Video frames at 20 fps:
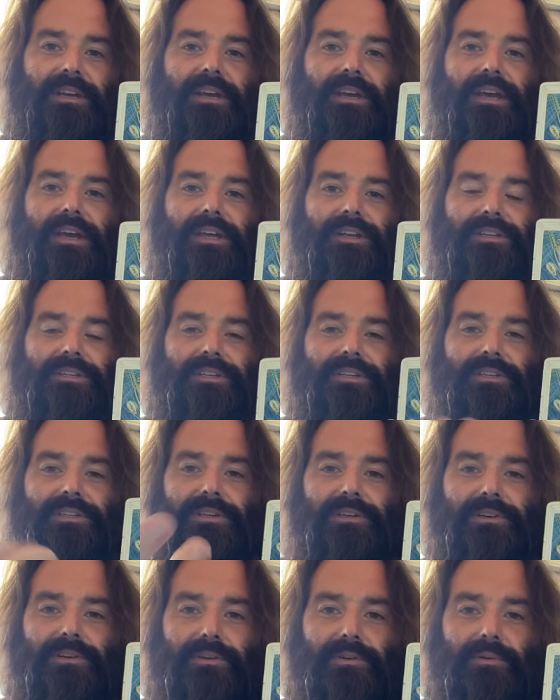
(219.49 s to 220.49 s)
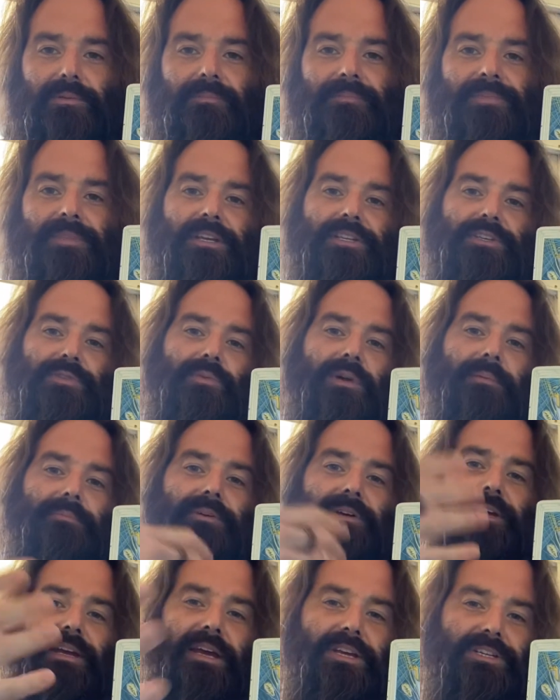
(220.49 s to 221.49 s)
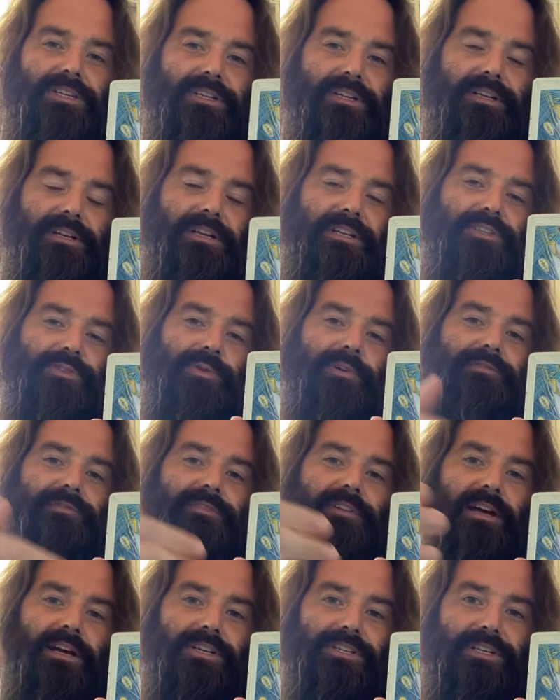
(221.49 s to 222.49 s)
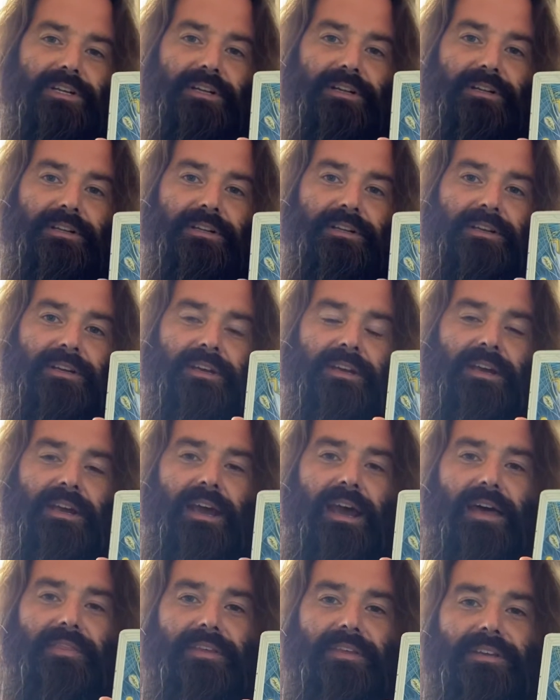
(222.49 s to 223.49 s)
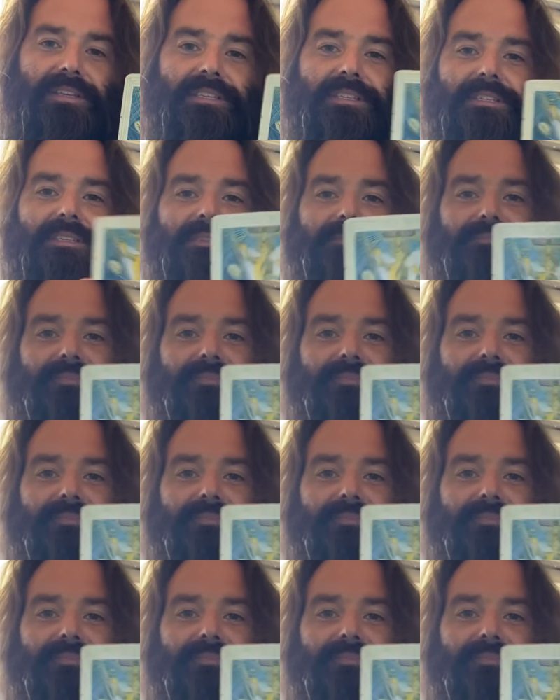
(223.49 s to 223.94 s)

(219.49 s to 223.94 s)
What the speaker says: into 2, its replication, its reflection. And this